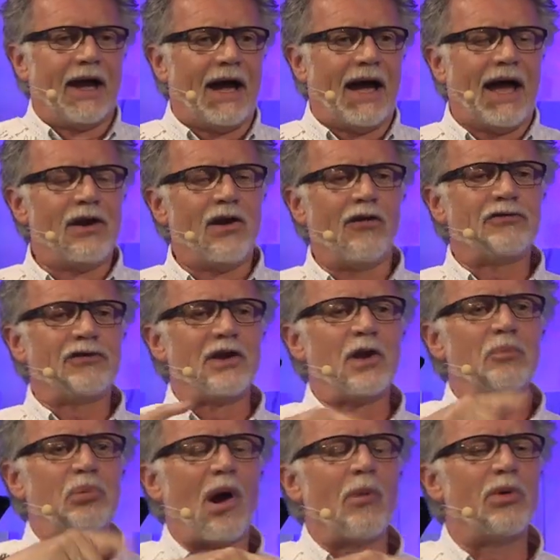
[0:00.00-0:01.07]
And often the
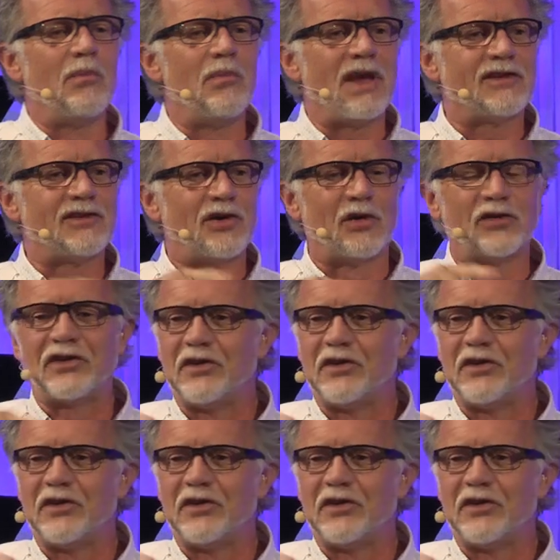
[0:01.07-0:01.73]
problem is those are